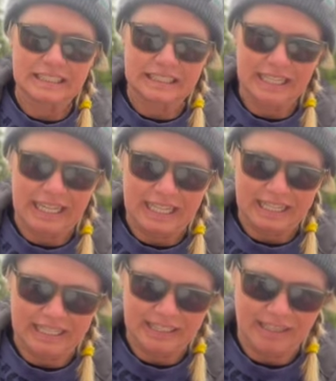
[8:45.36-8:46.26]
yeah,
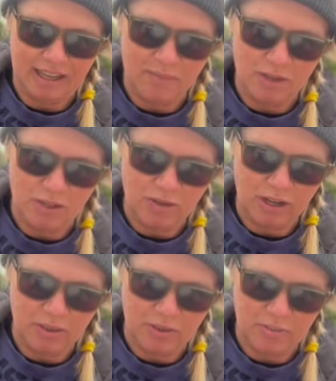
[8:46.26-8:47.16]
I'm gonna try
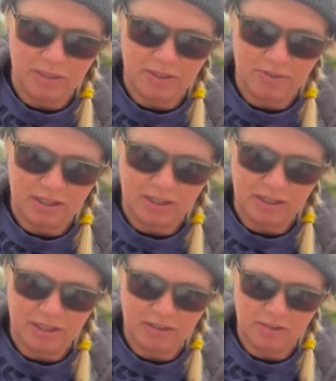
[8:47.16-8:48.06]
a little bit without
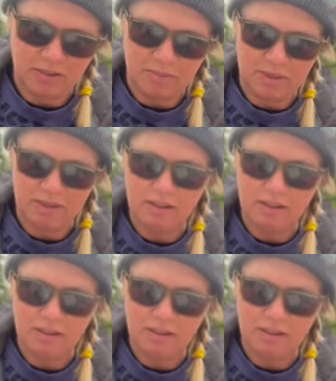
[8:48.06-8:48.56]
any clumps.